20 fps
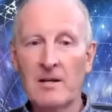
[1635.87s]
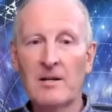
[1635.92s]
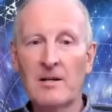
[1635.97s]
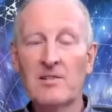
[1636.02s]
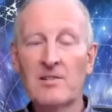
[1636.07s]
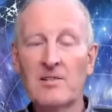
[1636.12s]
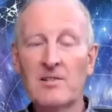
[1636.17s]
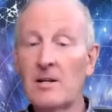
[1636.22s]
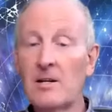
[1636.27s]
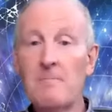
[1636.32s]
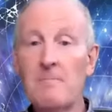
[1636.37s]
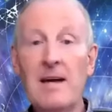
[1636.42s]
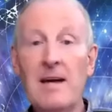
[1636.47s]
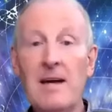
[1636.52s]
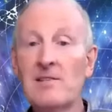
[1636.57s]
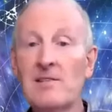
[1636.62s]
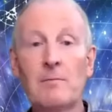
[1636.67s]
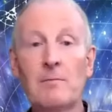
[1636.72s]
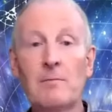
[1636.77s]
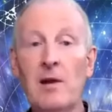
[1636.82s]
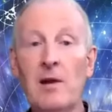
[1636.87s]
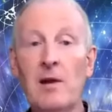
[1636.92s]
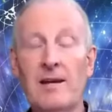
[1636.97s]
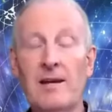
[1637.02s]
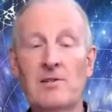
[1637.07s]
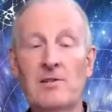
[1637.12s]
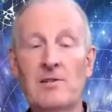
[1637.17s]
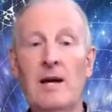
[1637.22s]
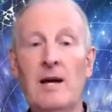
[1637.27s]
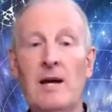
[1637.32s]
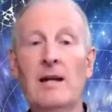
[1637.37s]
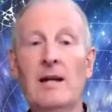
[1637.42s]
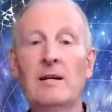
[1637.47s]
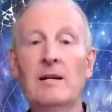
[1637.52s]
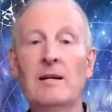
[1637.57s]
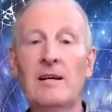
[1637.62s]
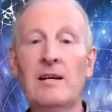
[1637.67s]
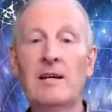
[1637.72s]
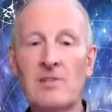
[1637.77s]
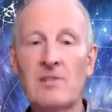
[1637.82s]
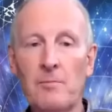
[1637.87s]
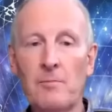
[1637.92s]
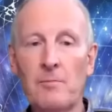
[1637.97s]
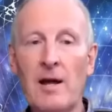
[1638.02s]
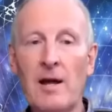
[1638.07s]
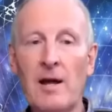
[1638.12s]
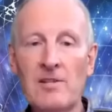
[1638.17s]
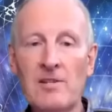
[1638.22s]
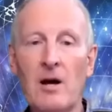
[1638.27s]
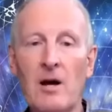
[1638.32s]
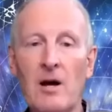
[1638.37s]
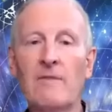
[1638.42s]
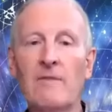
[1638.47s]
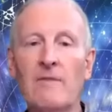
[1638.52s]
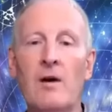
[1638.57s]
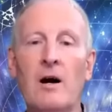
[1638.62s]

It's an amazing place. And it's a place I,